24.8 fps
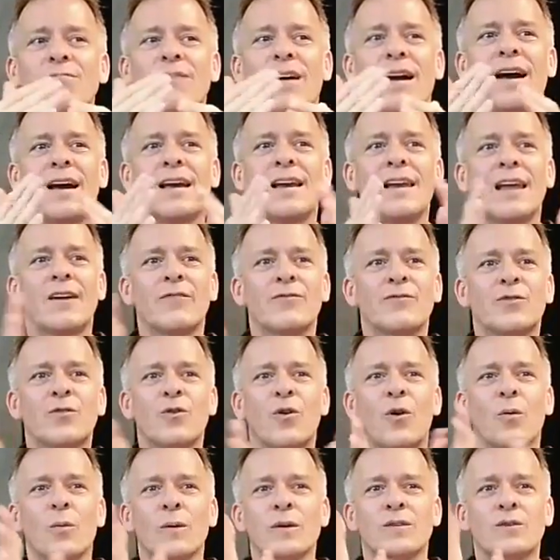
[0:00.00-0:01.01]
I love to
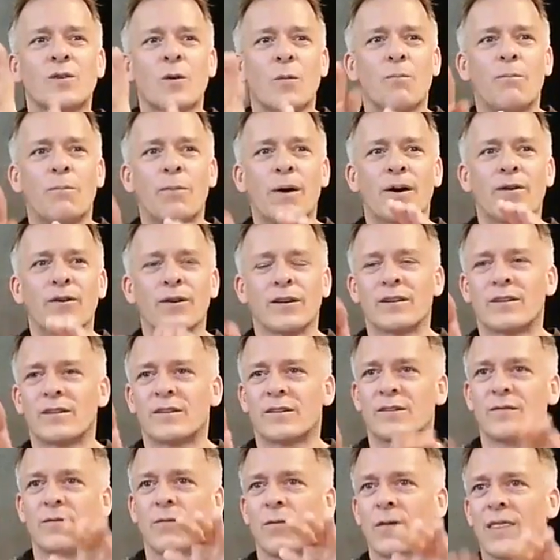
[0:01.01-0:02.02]
always compare it
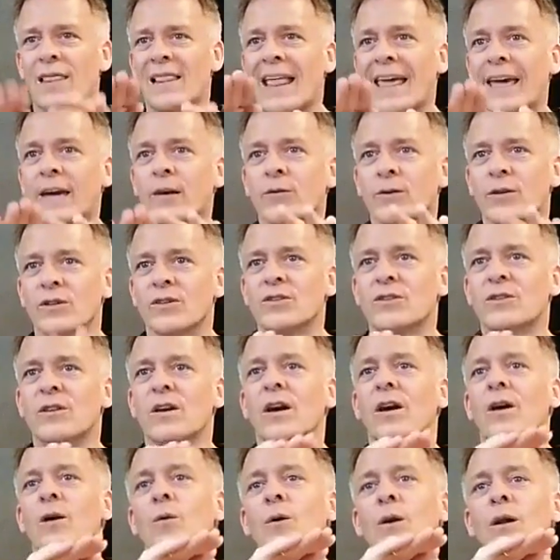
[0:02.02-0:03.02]
with language.
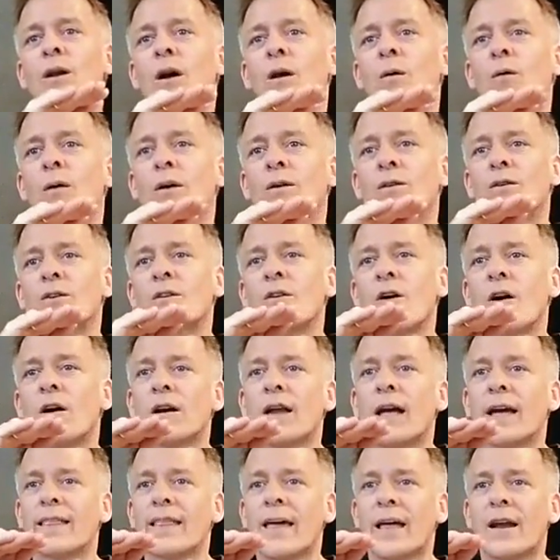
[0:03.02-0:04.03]
We don't want to talk
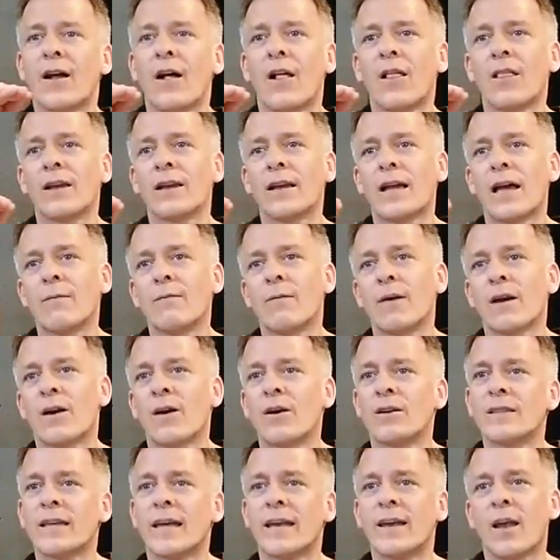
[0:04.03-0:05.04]
like that all the time
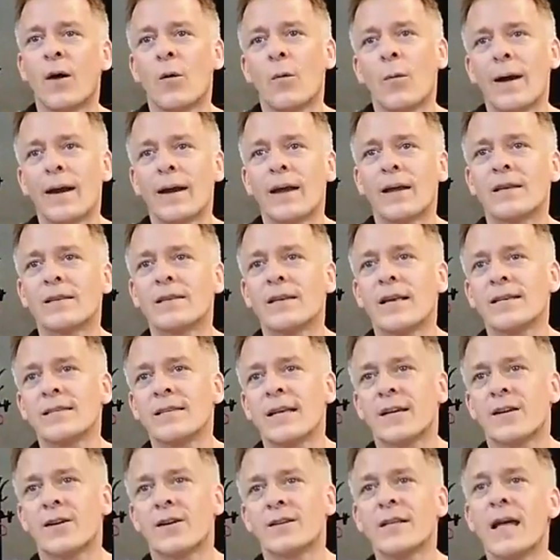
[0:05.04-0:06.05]
because then nobody is
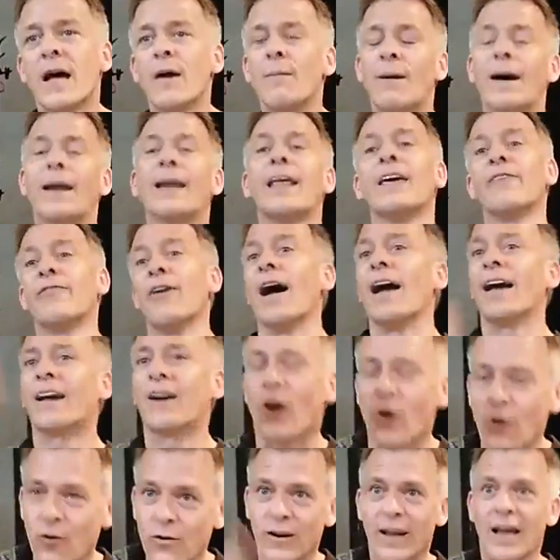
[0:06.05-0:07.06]
listening to us. But if I
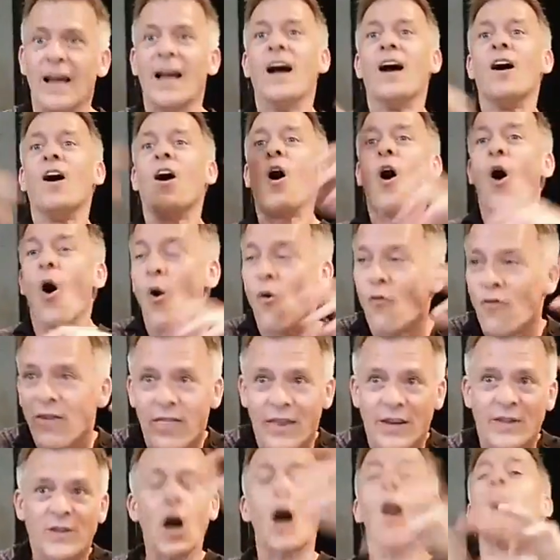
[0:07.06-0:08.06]
go over
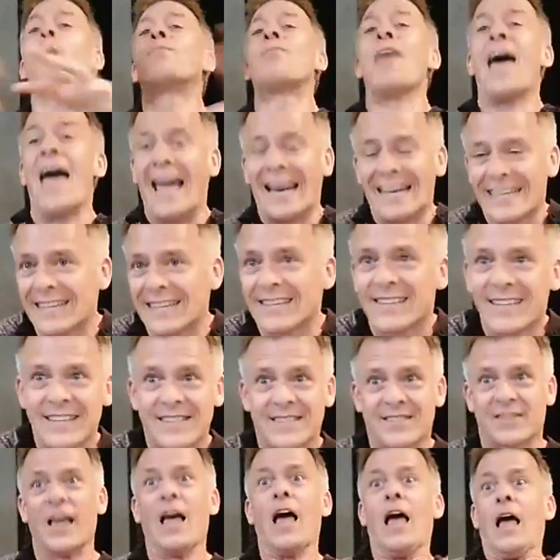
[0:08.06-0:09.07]
the top, then
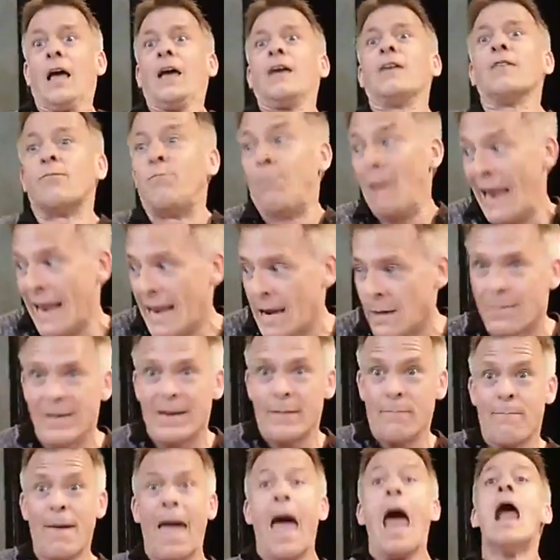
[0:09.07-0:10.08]
it's a little bit
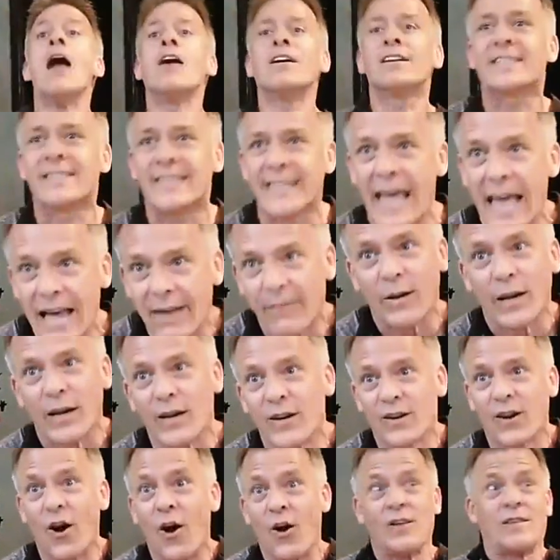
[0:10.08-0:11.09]
embarrassing
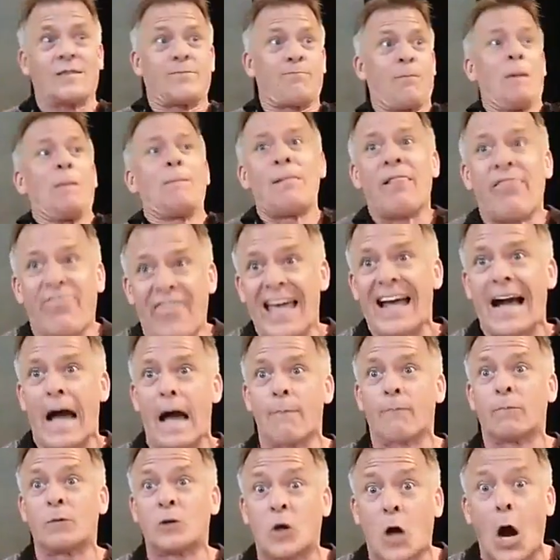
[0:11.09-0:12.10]
because people think
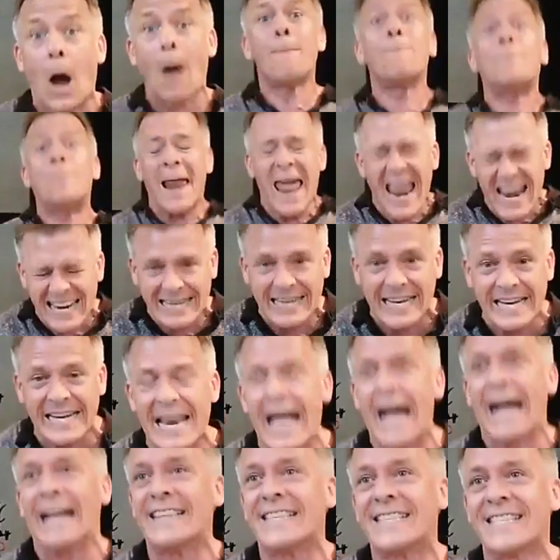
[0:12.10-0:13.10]
I'm completely
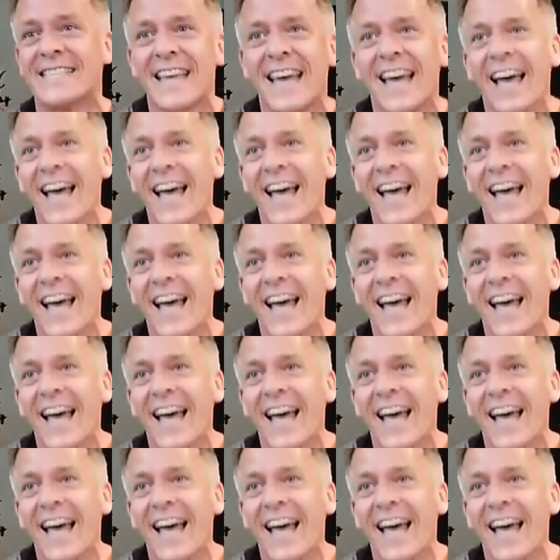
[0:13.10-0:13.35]
nuts.